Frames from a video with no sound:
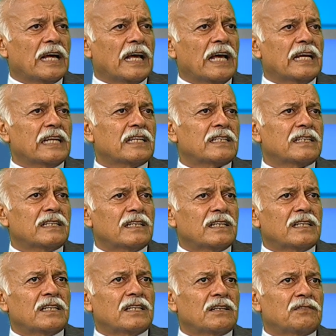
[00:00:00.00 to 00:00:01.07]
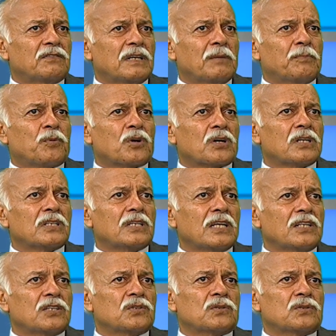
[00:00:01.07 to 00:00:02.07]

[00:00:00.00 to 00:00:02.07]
And one important thing,